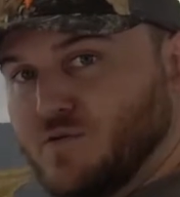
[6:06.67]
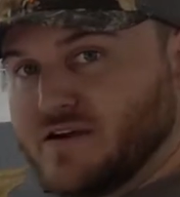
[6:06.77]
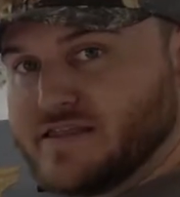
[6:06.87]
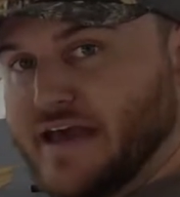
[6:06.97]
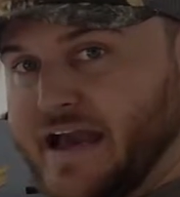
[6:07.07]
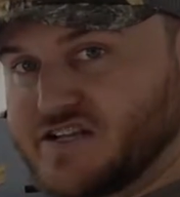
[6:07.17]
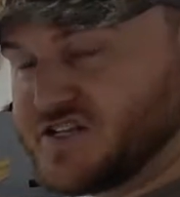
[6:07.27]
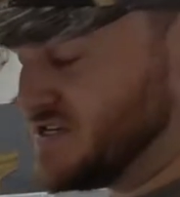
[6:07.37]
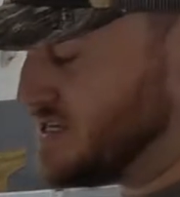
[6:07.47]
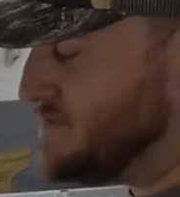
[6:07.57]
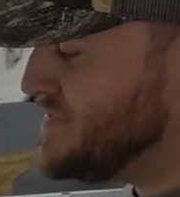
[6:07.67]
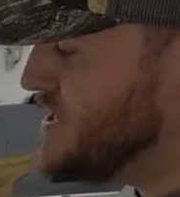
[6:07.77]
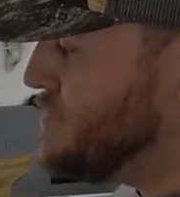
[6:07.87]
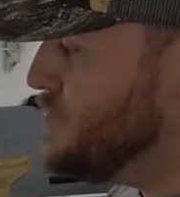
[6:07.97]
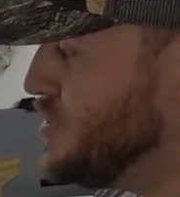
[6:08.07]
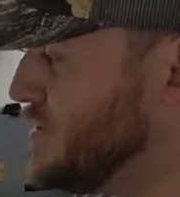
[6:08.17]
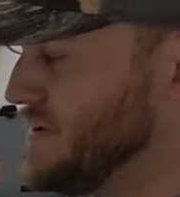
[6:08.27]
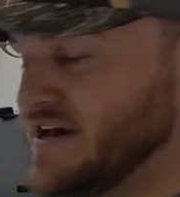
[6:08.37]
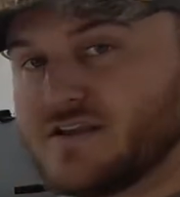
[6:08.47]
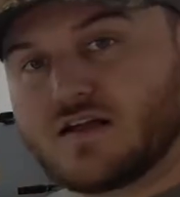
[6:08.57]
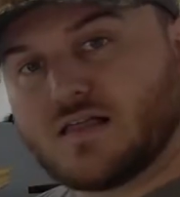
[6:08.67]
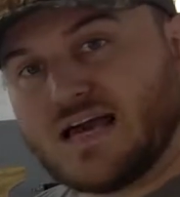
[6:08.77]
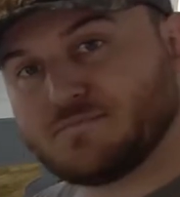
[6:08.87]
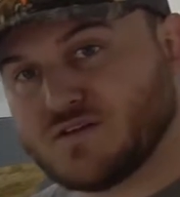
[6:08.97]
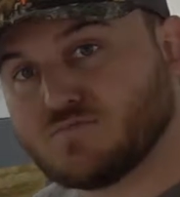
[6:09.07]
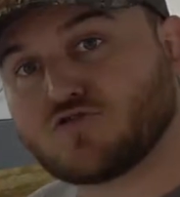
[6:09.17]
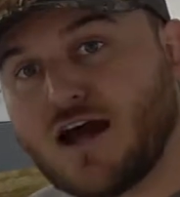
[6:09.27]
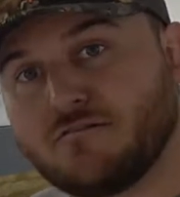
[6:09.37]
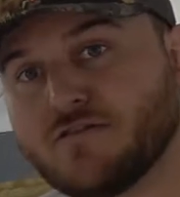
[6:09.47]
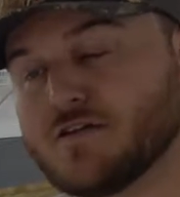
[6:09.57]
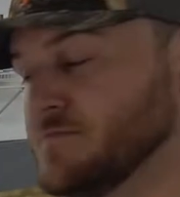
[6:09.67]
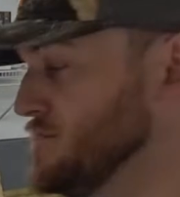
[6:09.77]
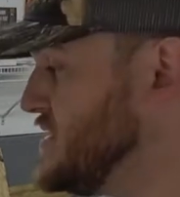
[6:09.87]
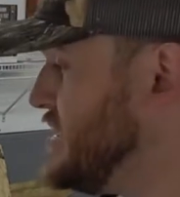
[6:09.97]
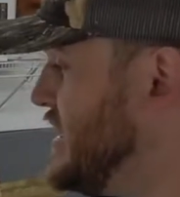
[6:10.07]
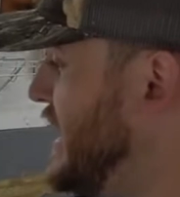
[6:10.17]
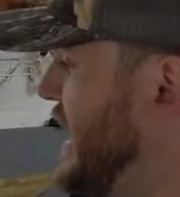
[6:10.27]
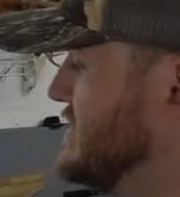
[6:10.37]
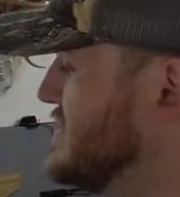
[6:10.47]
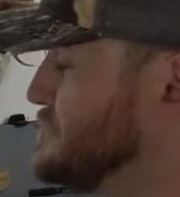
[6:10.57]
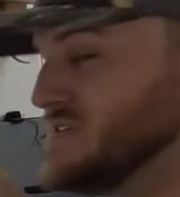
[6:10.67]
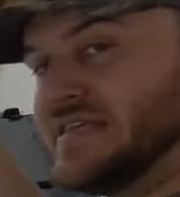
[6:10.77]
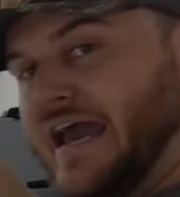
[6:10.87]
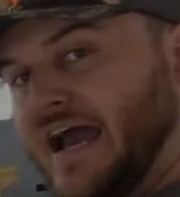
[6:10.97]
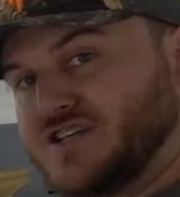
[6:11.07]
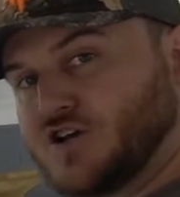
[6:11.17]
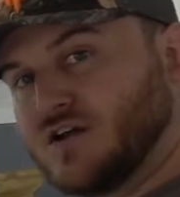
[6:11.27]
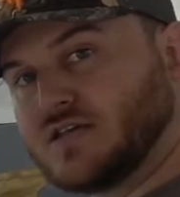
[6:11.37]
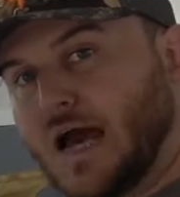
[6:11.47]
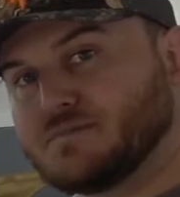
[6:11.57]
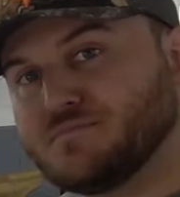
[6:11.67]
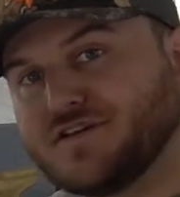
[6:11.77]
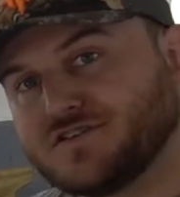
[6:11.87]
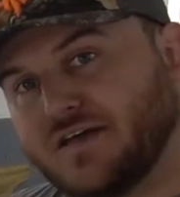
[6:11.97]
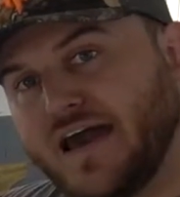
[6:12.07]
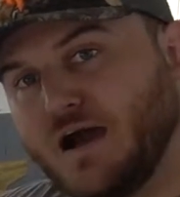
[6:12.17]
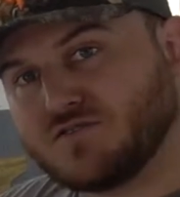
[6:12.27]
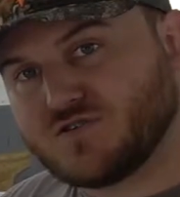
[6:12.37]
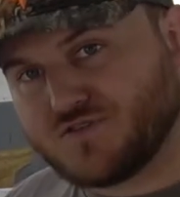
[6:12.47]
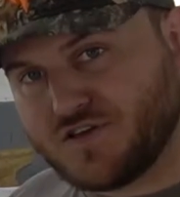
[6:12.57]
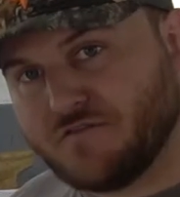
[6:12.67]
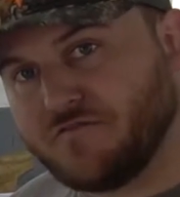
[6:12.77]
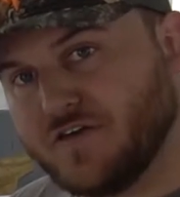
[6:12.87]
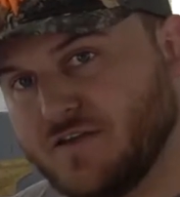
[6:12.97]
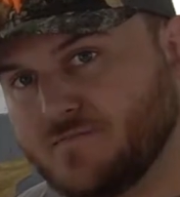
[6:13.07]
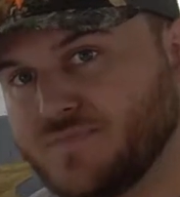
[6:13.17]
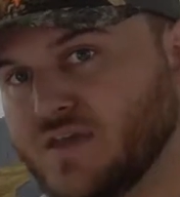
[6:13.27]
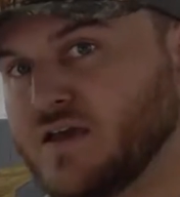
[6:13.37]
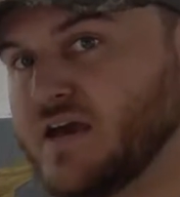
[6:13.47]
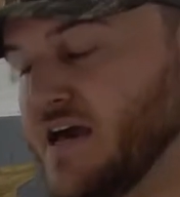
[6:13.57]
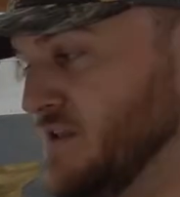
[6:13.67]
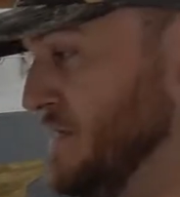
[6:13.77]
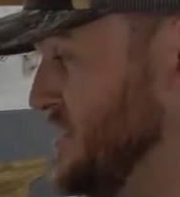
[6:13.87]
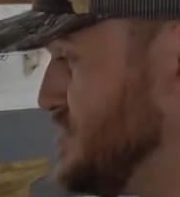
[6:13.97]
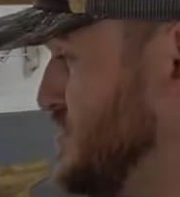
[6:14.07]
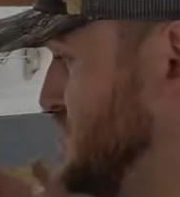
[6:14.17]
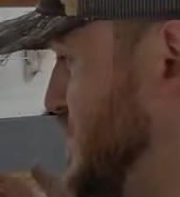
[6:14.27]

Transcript: wanted the hatches, put them in, clamped them, dry fit them, and then put the hatch on top to make sure the hatch was going to fit and made sure it was